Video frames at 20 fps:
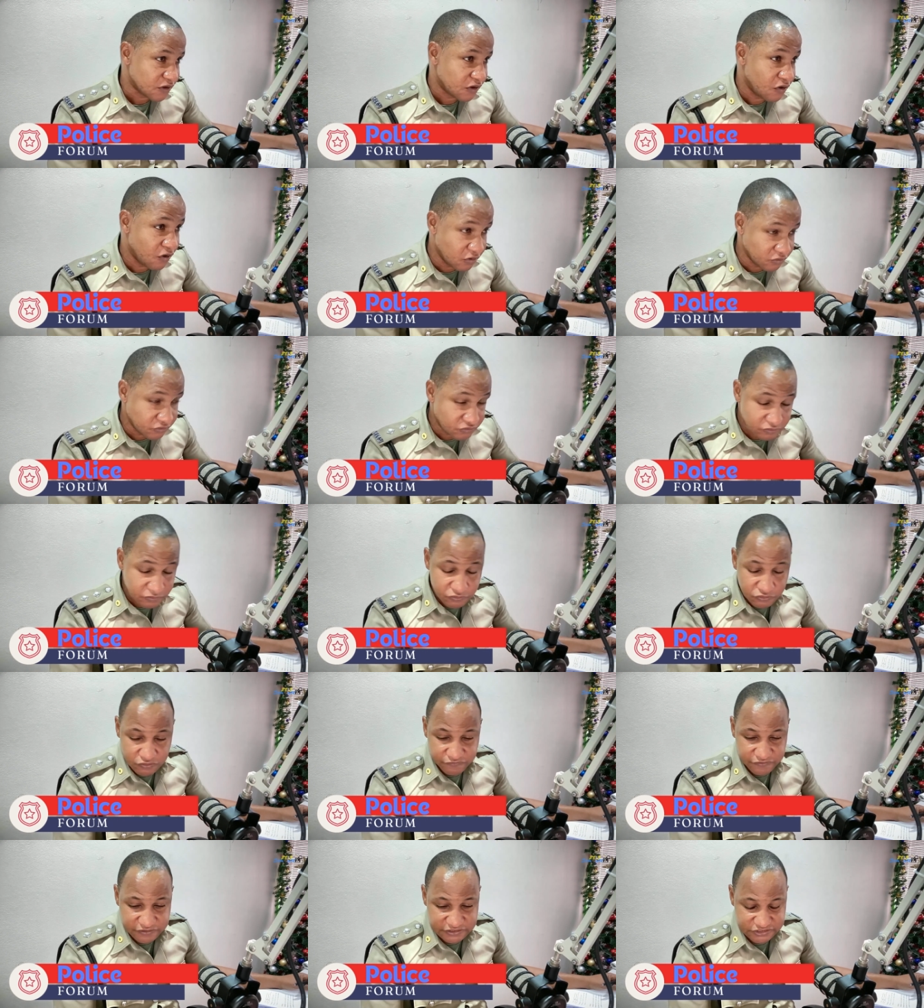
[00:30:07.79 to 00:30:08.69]
onto
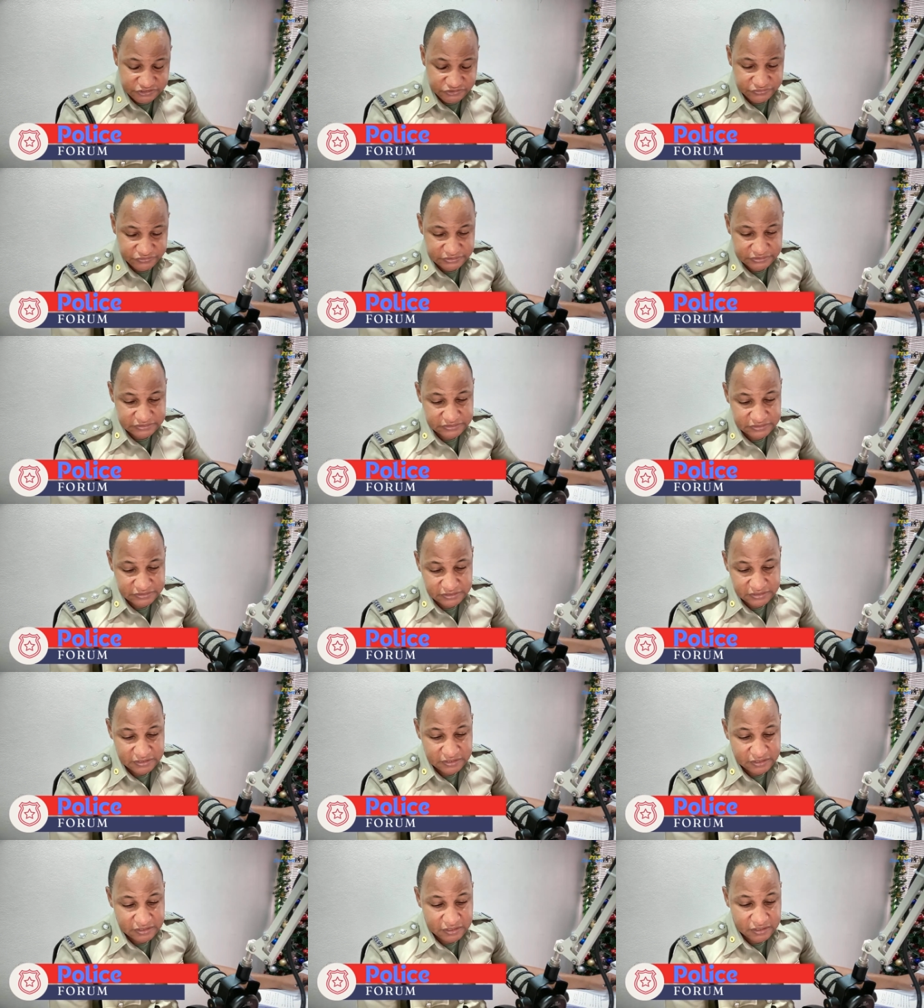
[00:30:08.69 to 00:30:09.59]
Boulevard Street,
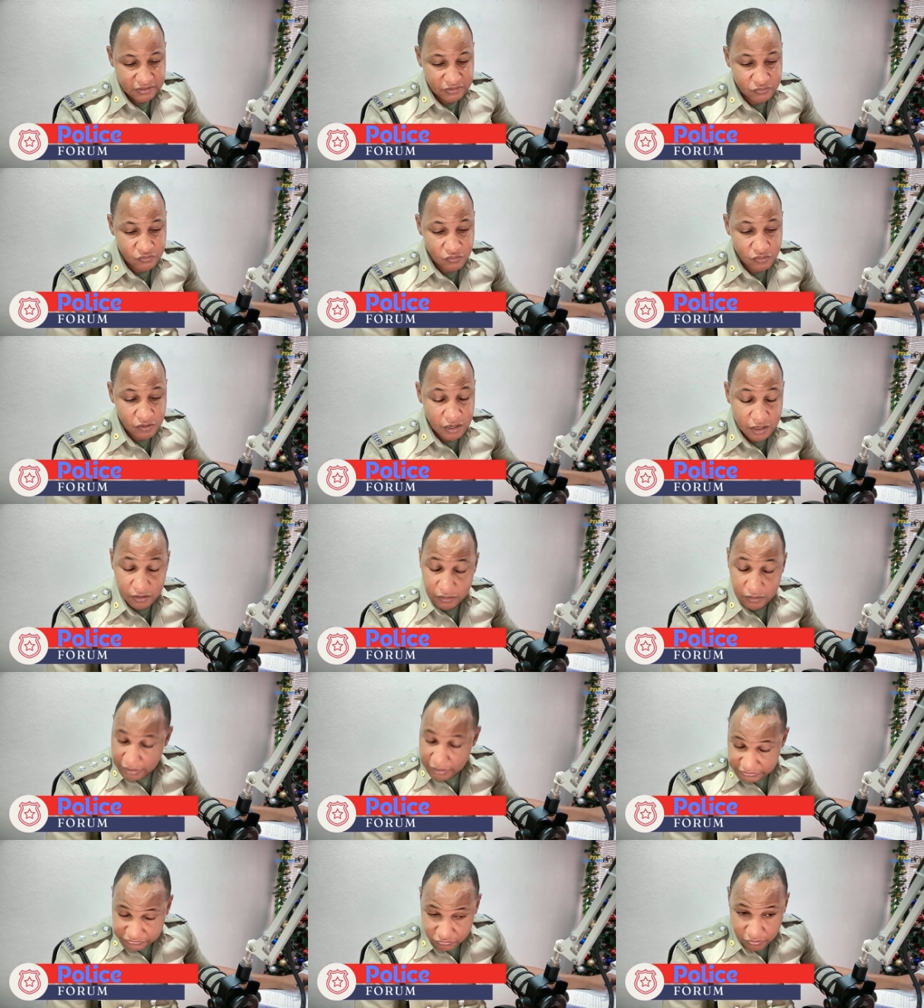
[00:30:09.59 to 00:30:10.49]
go
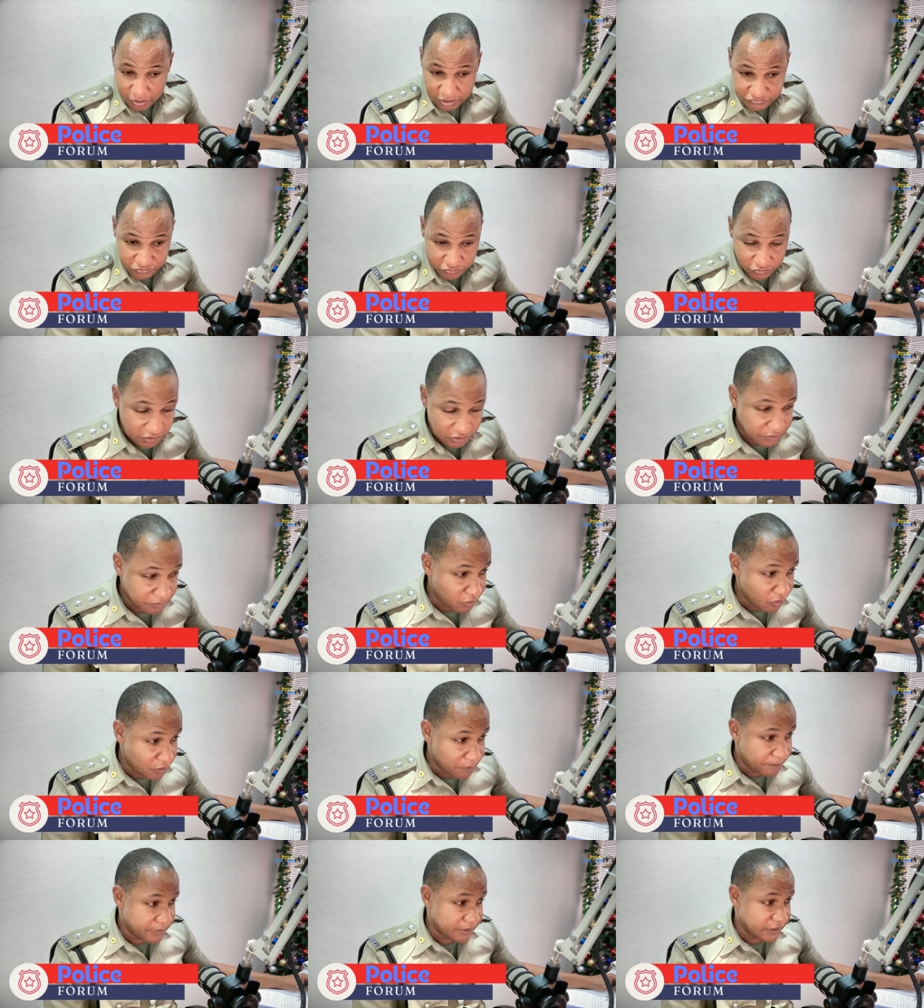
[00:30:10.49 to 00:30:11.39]
as we call the
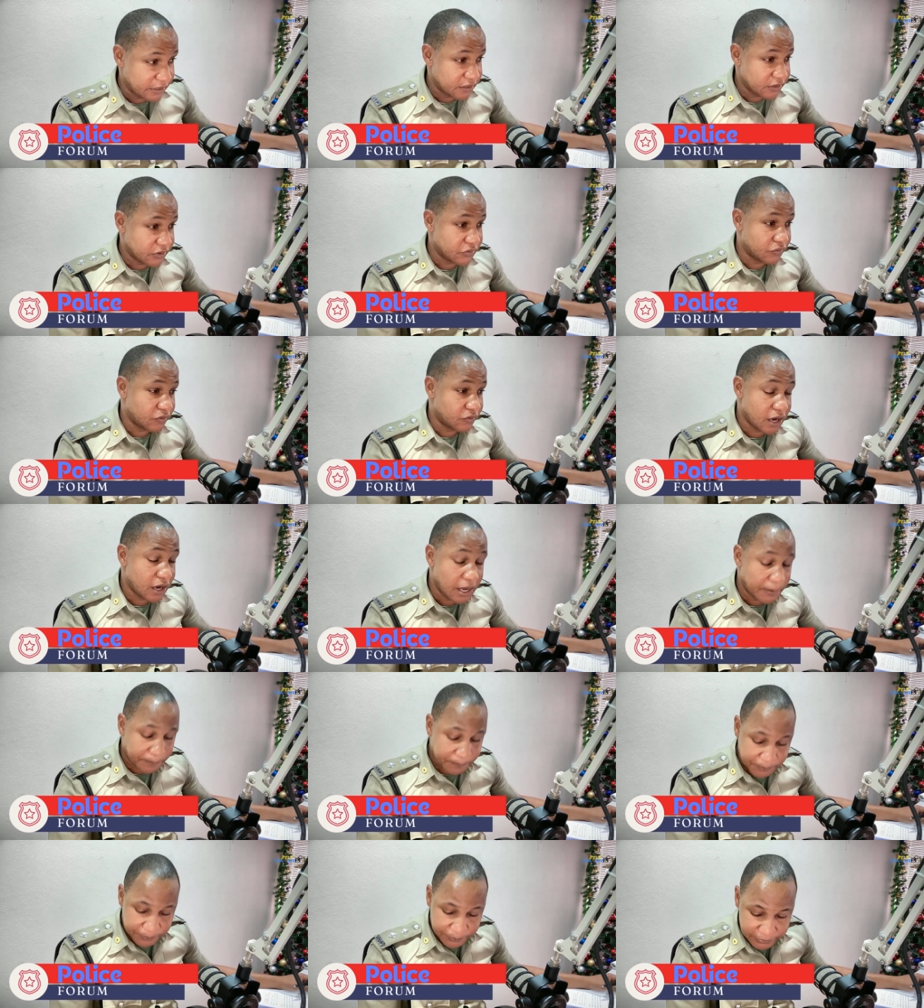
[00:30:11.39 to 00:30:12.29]
Bombay, go
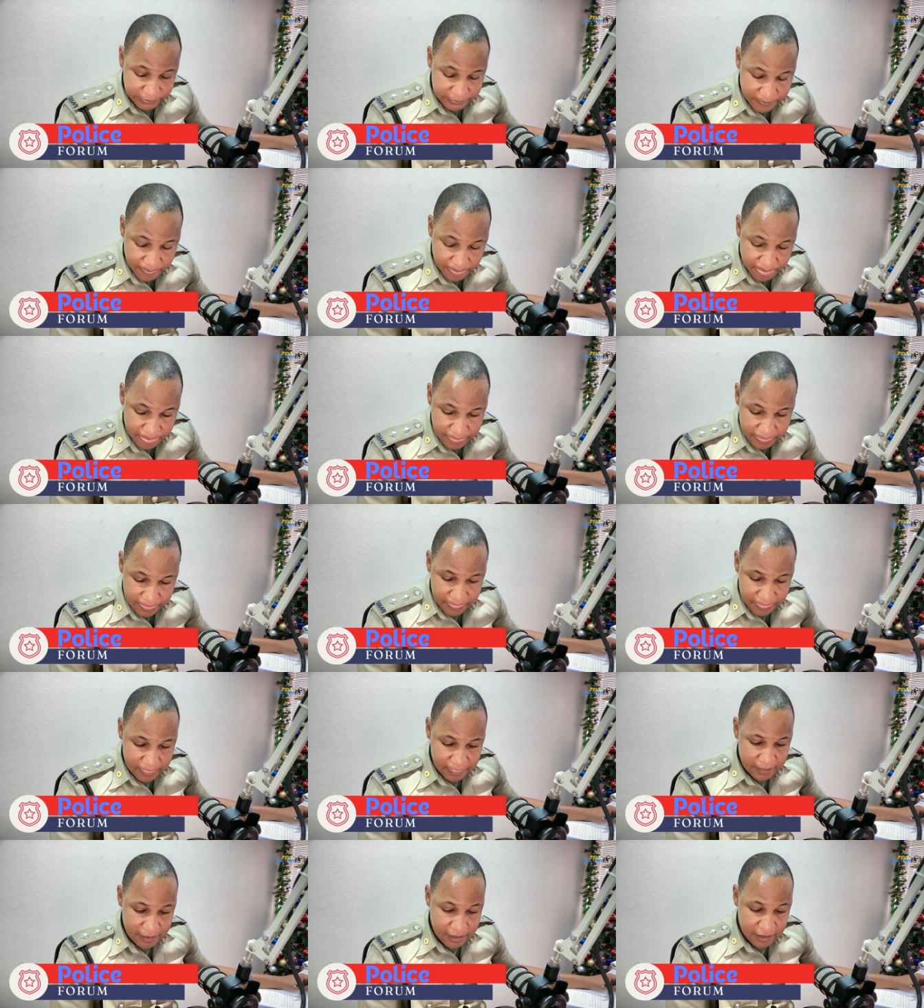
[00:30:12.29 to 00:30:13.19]
up
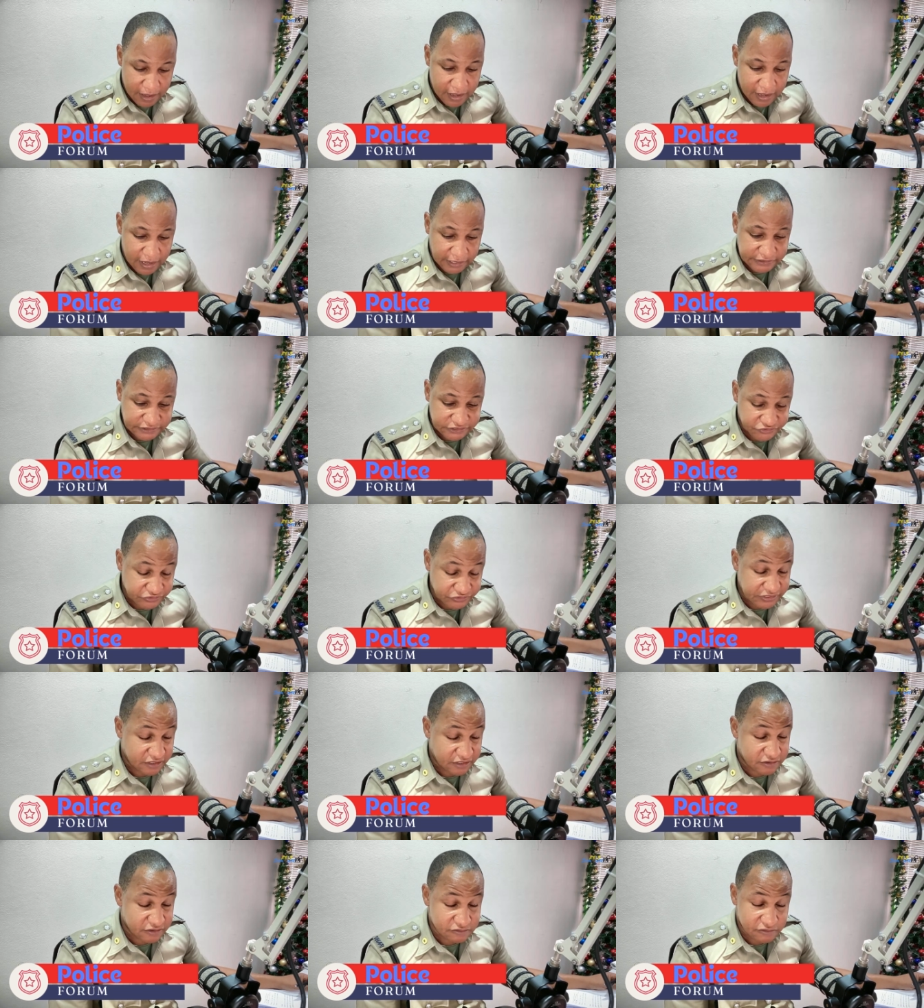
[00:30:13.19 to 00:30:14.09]
High Street,
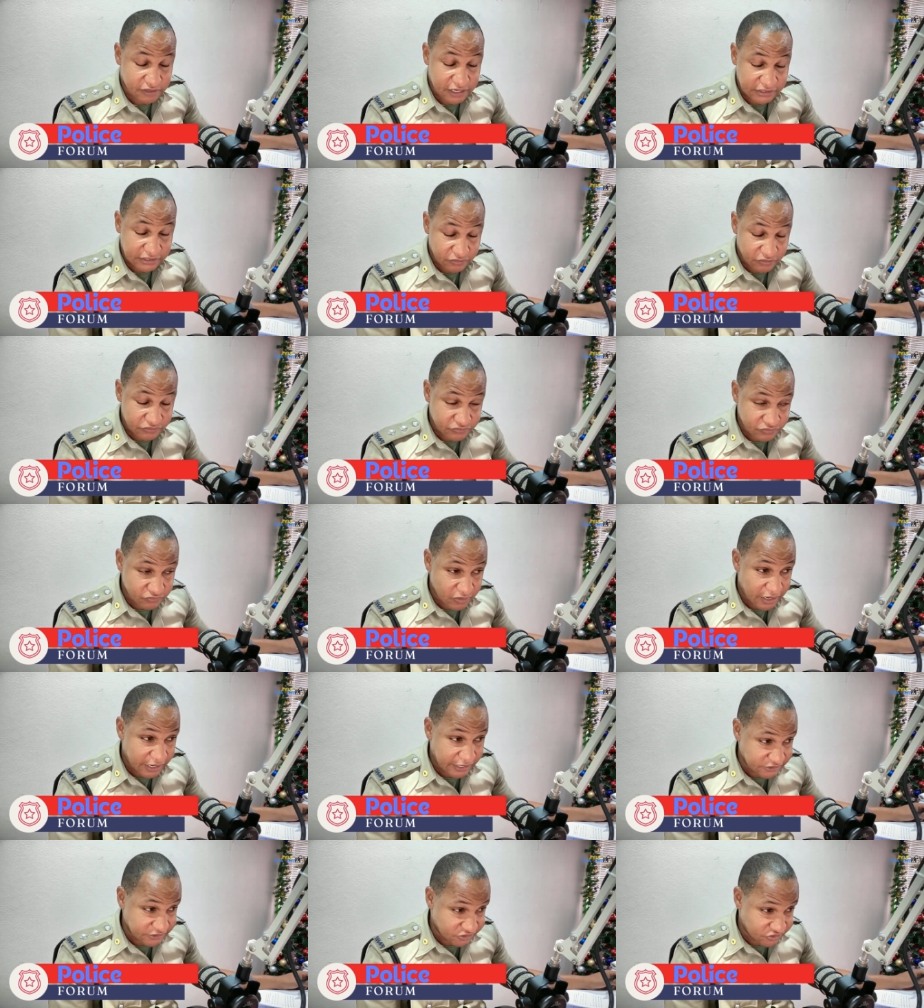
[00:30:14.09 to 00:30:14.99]
take a right onto
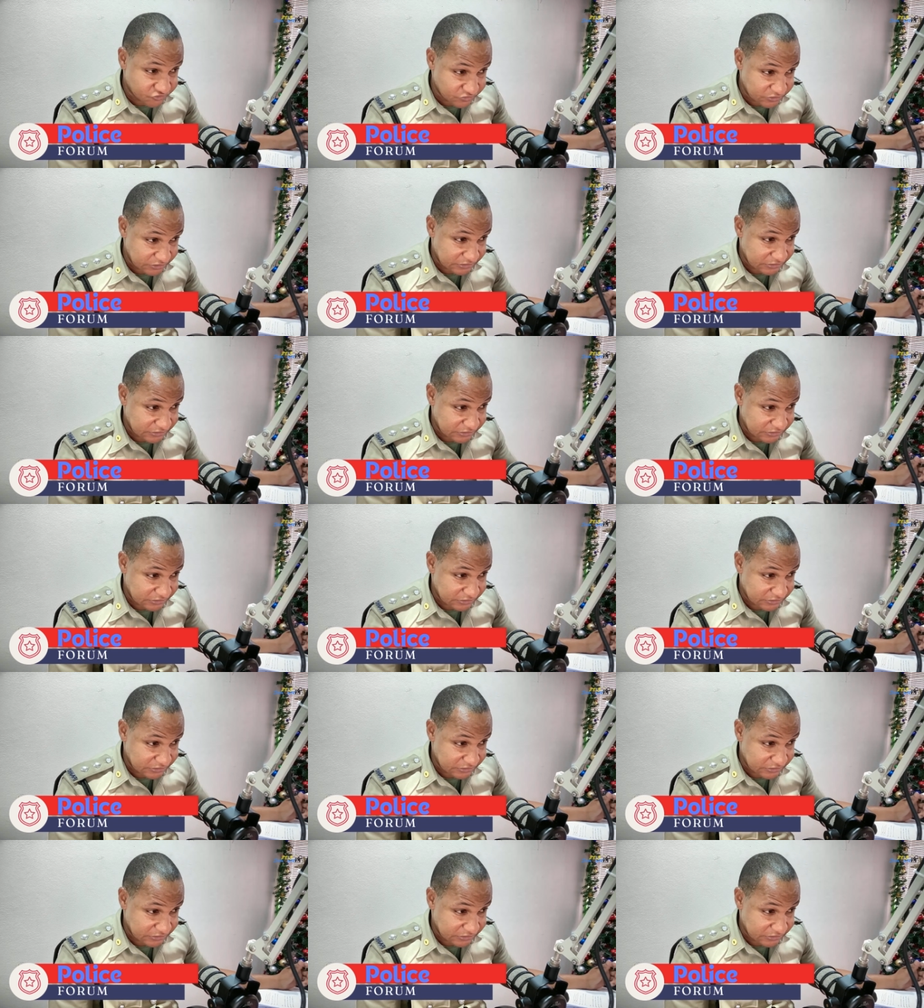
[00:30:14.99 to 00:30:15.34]
High Street,